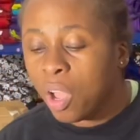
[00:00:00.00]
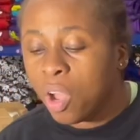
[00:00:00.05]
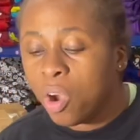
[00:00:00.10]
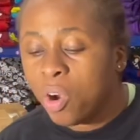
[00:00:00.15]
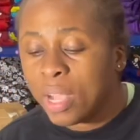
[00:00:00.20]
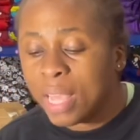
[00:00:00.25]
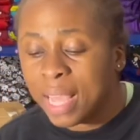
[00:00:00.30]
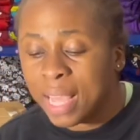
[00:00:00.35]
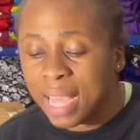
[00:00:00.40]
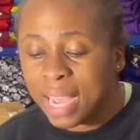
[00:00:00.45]

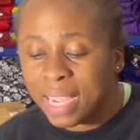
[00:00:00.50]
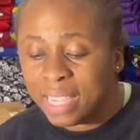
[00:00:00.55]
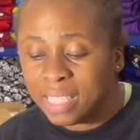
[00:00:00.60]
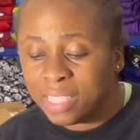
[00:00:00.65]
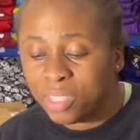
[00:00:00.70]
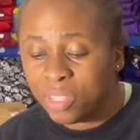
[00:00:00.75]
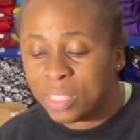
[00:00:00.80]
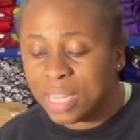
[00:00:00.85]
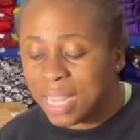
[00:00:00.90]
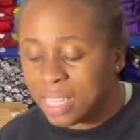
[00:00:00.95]
Okay guys,
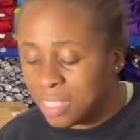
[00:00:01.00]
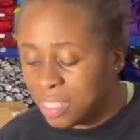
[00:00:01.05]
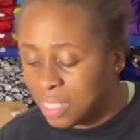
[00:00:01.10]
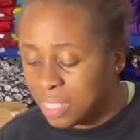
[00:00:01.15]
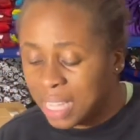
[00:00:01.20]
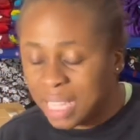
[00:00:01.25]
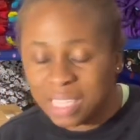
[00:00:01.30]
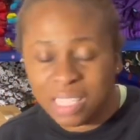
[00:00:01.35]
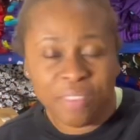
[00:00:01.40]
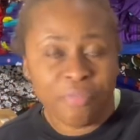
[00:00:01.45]
so
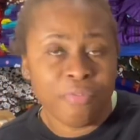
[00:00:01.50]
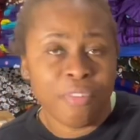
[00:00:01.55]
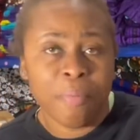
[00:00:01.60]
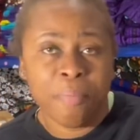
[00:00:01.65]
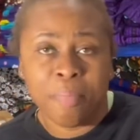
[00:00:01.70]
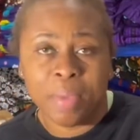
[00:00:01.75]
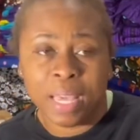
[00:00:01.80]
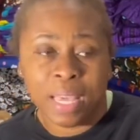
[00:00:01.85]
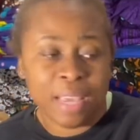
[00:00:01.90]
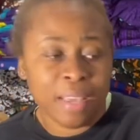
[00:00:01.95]
that's it
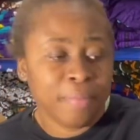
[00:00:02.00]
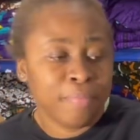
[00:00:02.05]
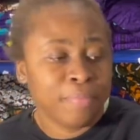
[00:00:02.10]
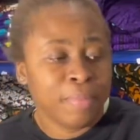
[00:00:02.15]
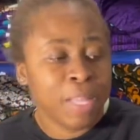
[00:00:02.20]
from me.